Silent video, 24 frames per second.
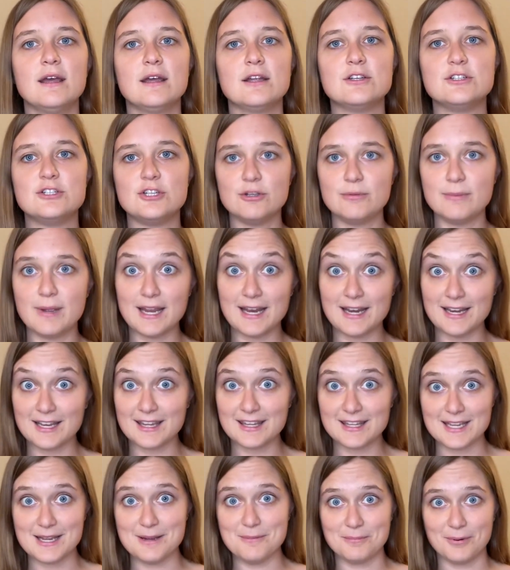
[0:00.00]

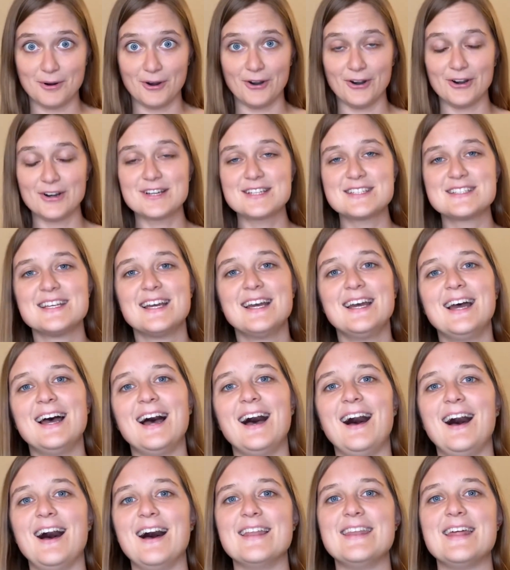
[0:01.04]
theme parks.
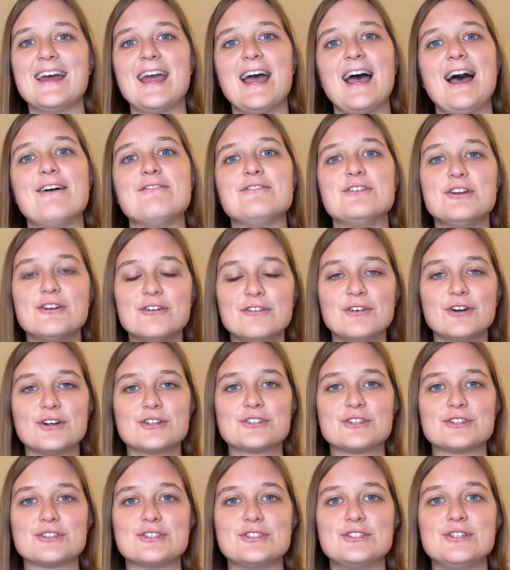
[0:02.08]
They have
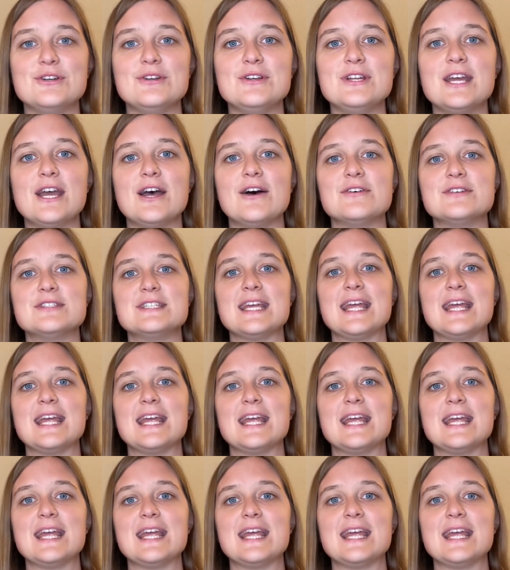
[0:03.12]
Universal Studios